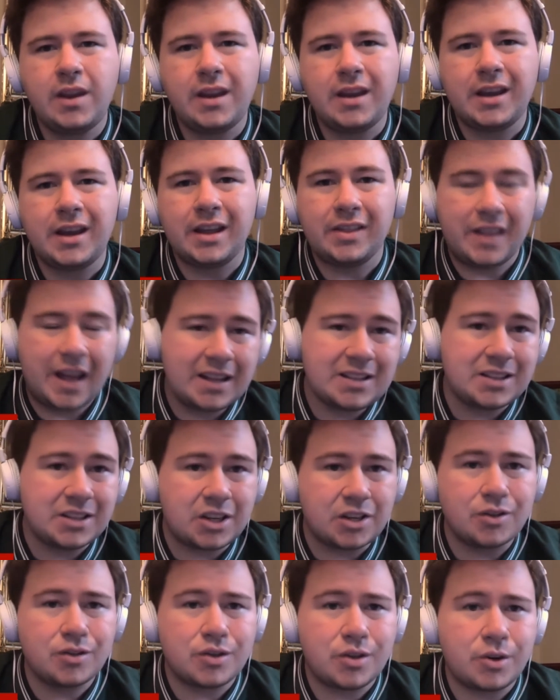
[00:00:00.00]
And that's a
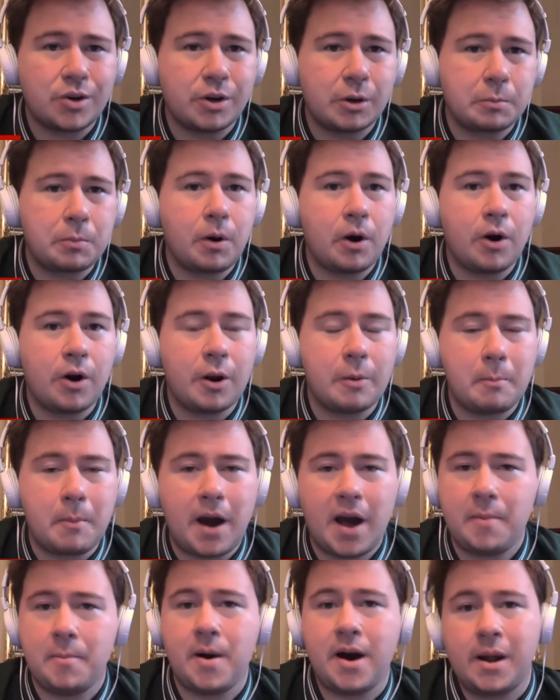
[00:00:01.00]
concerning part in
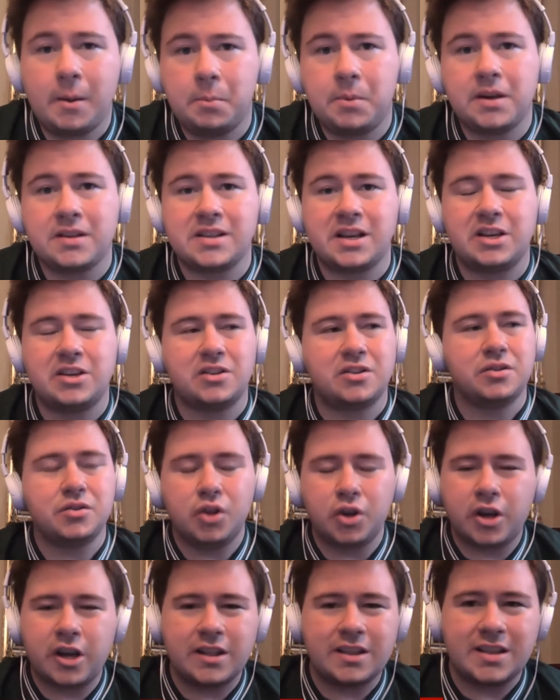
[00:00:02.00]
my mind, because I just
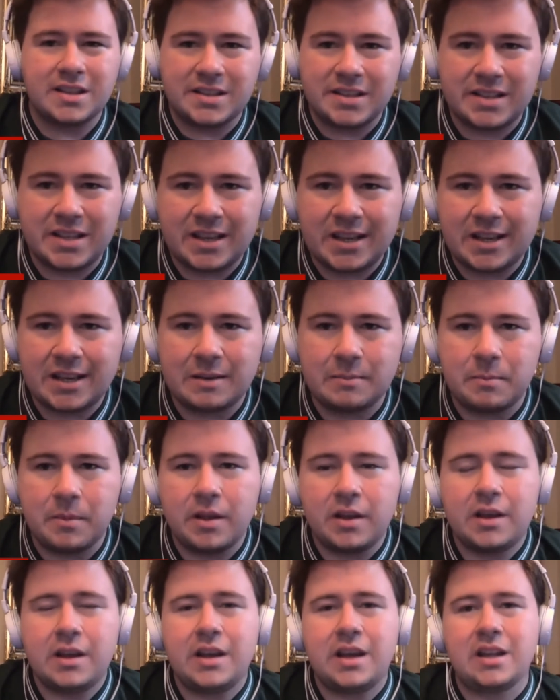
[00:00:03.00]
look at this team
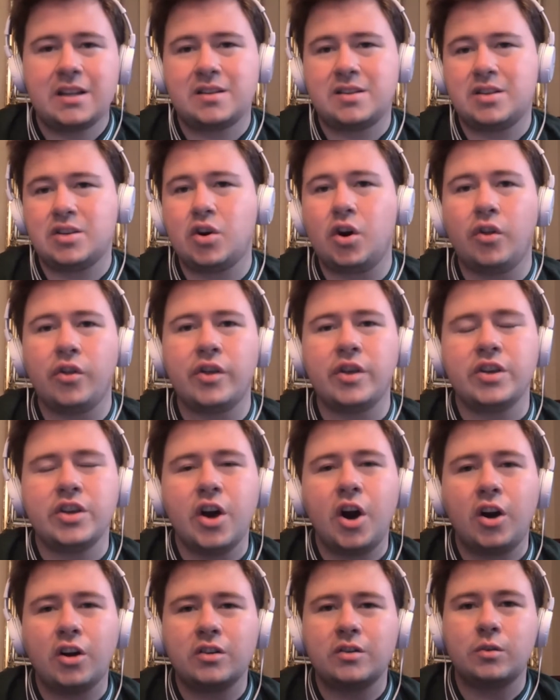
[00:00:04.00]
and see all
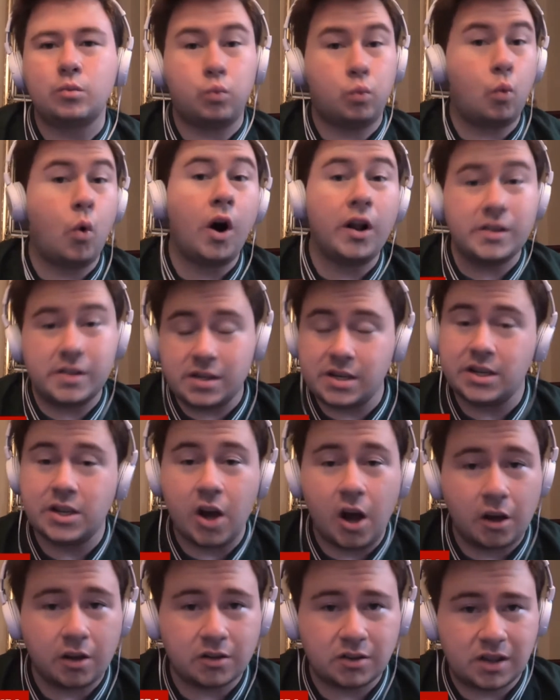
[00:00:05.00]
the once
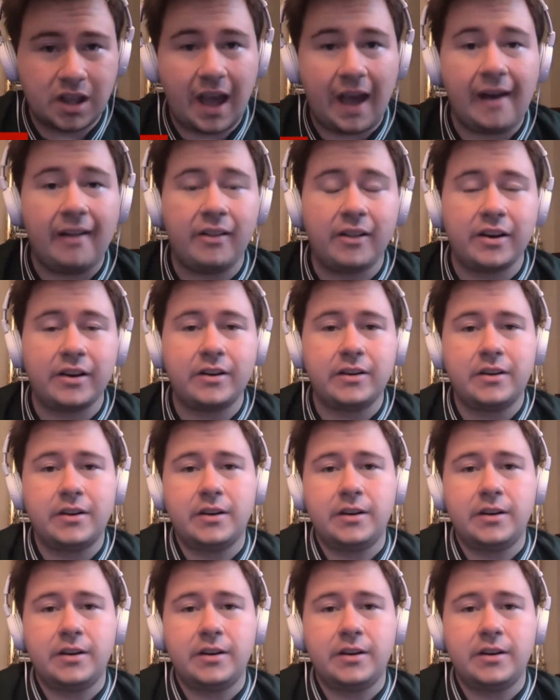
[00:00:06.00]
young talent